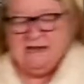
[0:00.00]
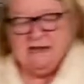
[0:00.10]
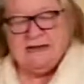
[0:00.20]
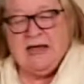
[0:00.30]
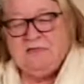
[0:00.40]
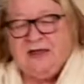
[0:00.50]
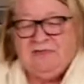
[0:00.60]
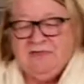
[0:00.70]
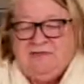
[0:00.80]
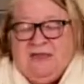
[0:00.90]
Now, the
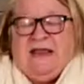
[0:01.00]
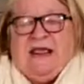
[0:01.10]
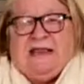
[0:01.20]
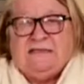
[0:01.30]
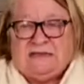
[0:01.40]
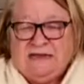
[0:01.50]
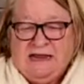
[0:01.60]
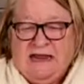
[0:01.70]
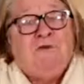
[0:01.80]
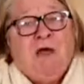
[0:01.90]
other thing is,
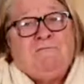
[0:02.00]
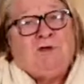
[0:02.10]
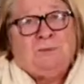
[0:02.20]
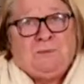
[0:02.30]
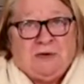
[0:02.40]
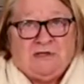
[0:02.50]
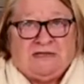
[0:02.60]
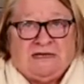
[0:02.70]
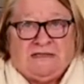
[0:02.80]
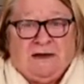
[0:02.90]
if you haven't got a
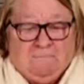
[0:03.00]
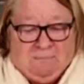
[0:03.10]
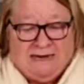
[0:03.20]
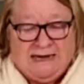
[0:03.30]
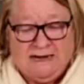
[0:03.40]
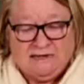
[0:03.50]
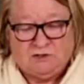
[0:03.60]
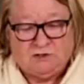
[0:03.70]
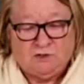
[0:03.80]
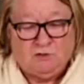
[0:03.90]
processor, please
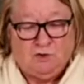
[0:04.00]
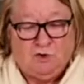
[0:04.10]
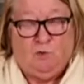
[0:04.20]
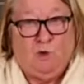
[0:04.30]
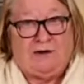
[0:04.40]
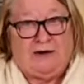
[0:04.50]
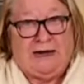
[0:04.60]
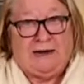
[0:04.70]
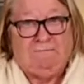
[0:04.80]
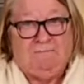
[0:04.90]
do not
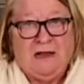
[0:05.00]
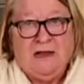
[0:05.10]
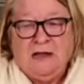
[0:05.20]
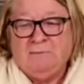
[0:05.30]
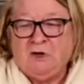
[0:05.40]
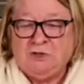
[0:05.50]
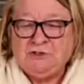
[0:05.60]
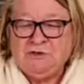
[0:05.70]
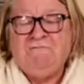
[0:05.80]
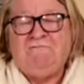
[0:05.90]
worry, because
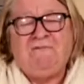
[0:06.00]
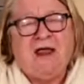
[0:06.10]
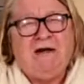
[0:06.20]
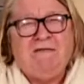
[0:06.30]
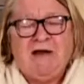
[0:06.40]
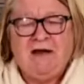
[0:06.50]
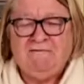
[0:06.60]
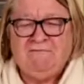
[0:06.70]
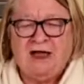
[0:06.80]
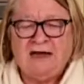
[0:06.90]
you can very, very
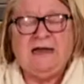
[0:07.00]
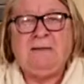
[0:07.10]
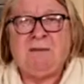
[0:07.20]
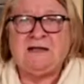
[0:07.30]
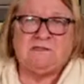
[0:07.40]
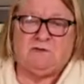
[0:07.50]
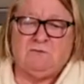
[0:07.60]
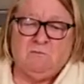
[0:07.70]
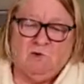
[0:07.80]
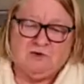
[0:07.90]
finely pestle
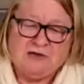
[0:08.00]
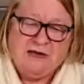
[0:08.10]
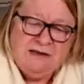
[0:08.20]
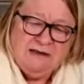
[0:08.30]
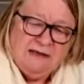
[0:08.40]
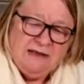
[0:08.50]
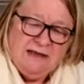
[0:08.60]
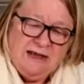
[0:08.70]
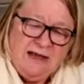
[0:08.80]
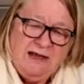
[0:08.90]
and mortar
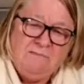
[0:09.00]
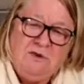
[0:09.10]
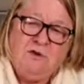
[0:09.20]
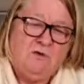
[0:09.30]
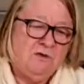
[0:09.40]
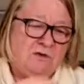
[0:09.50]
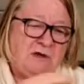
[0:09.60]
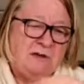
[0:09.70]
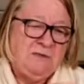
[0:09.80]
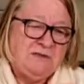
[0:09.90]
your,
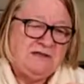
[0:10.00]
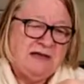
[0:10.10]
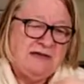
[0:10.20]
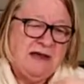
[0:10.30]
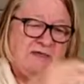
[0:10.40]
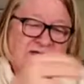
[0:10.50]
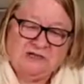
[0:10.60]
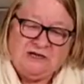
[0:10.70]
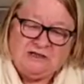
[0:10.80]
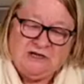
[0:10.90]
I'll put this in now, the
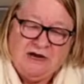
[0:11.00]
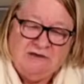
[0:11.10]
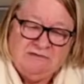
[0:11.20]
ginger,